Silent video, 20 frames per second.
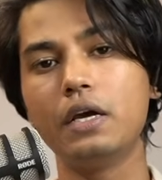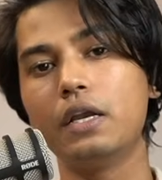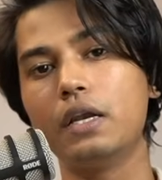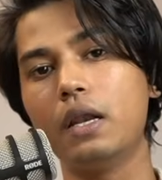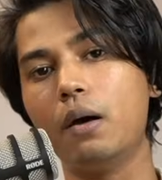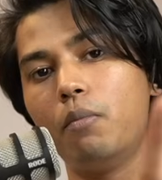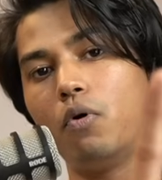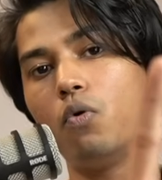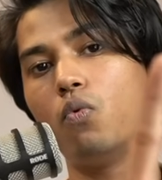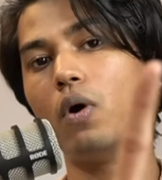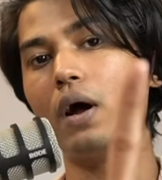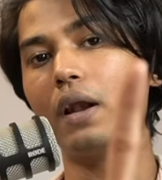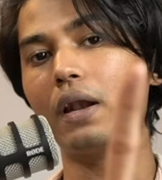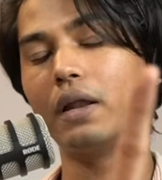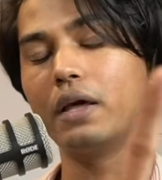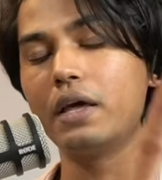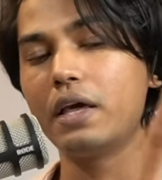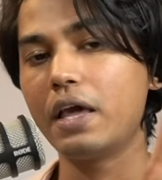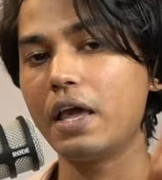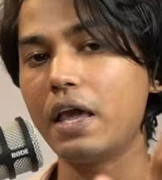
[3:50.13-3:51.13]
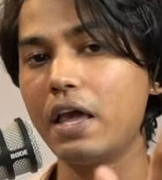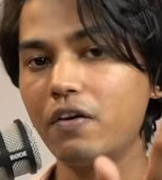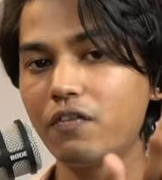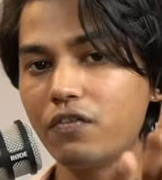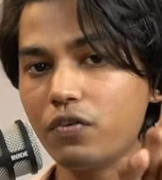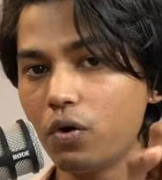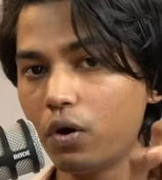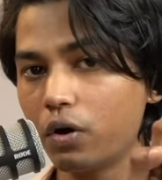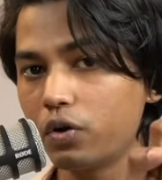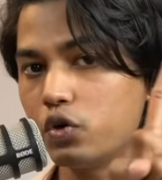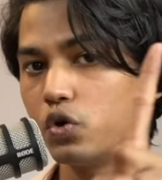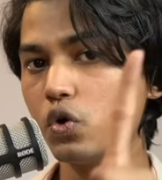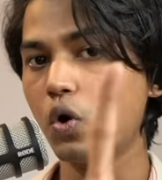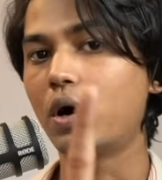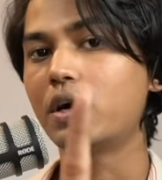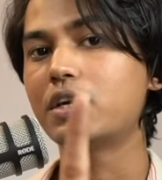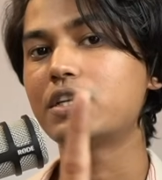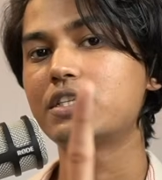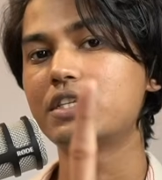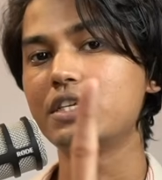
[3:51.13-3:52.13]
Number one, if you are
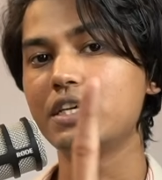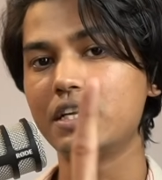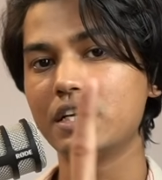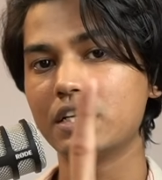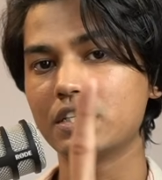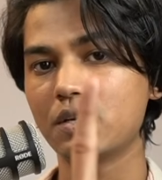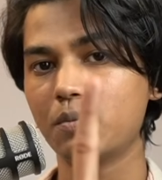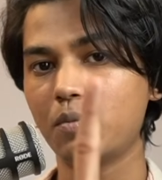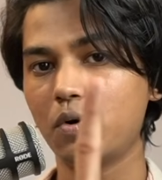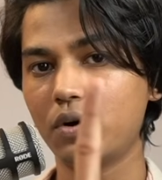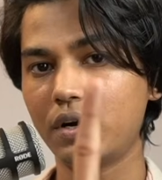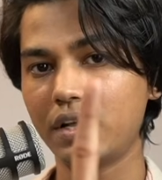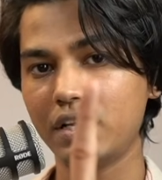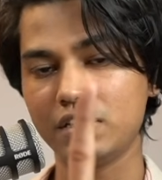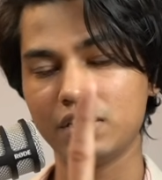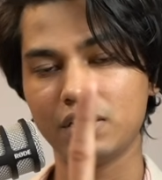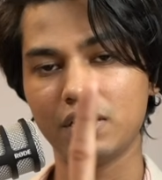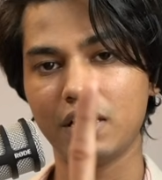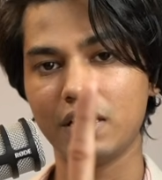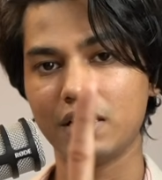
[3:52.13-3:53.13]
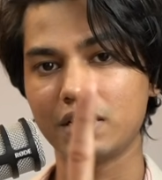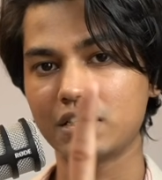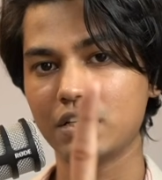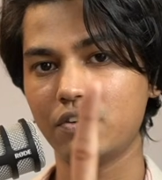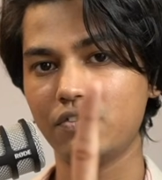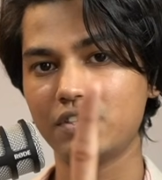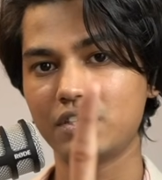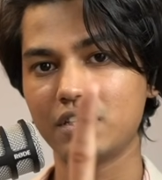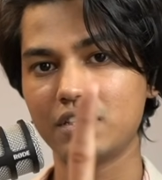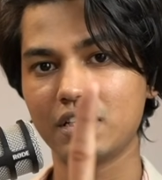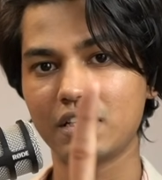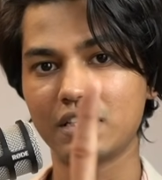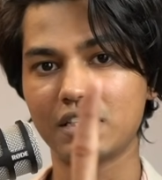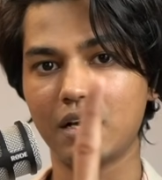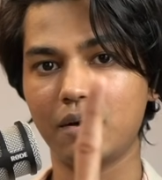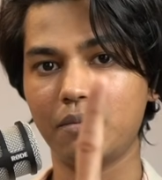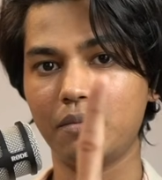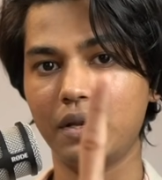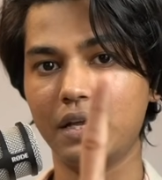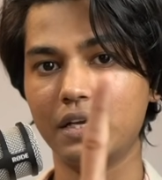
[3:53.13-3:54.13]
not serious about engineering services
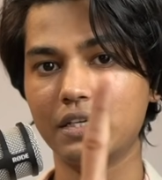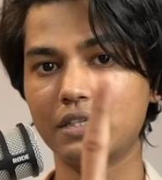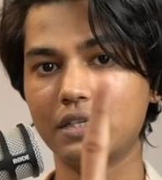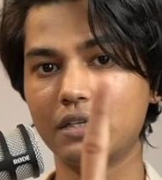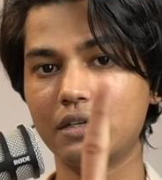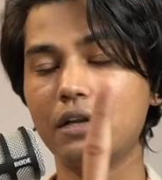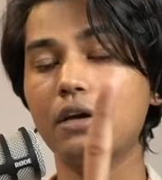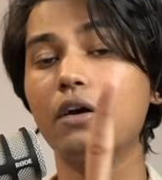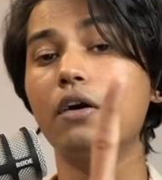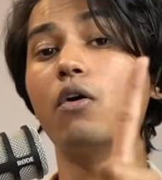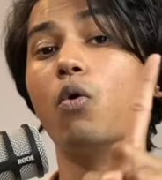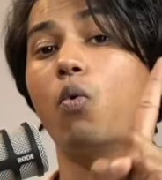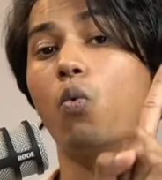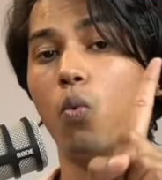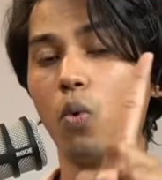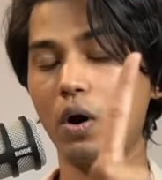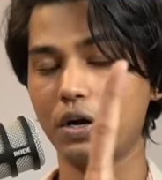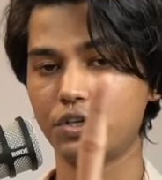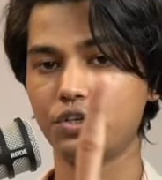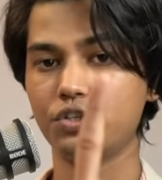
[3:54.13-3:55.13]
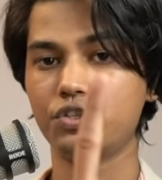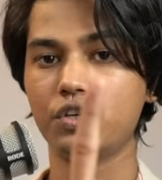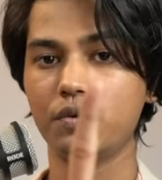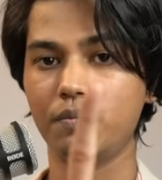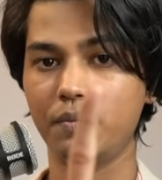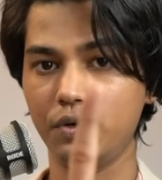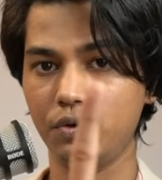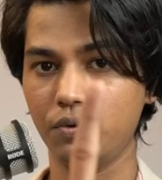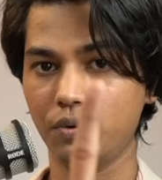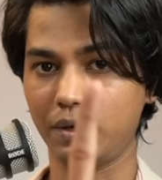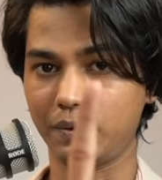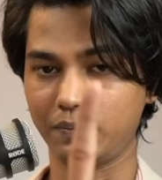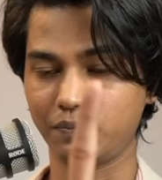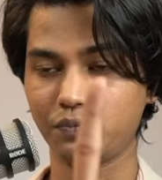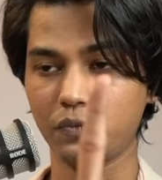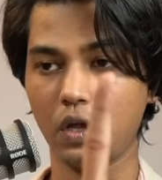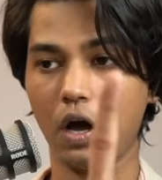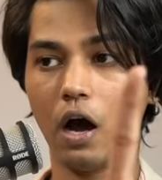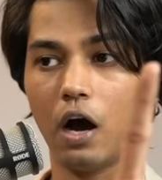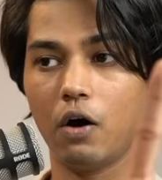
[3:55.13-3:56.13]
examination, what you should be doing.
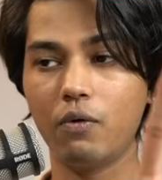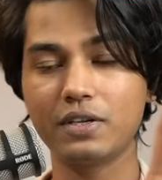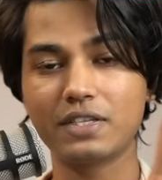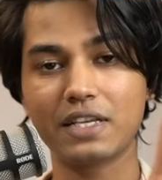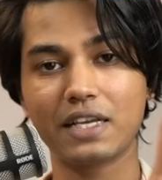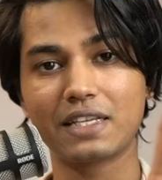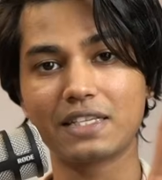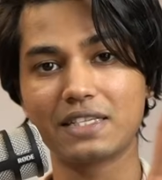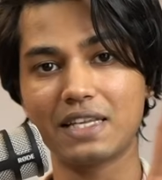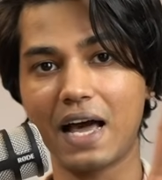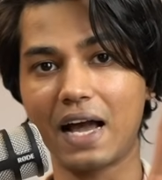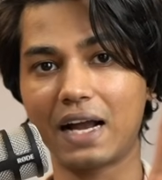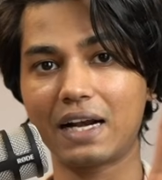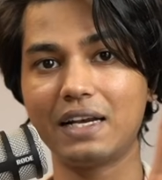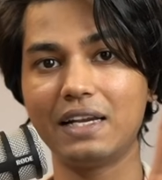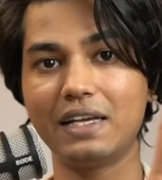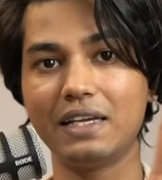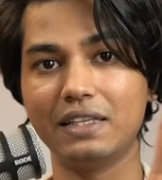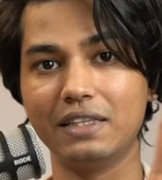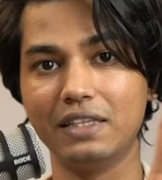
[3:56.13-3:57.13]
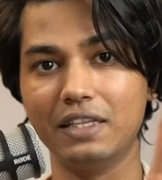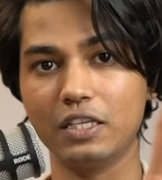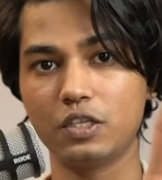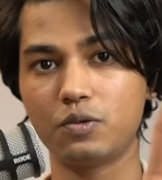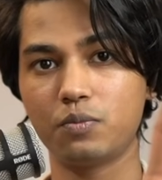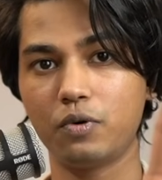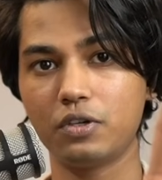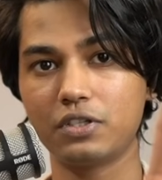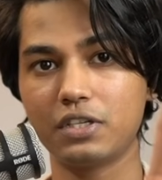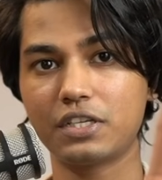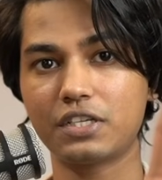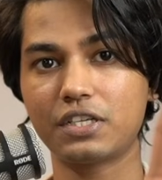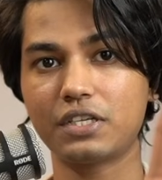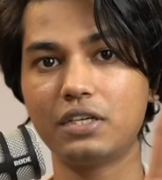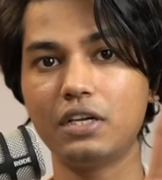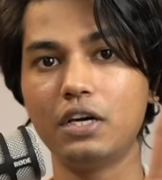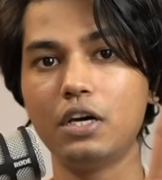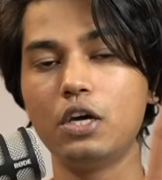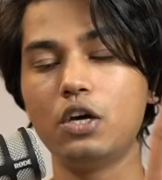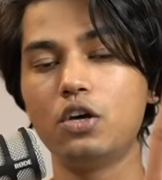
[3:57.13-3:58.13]
Now, I was exactly in this position.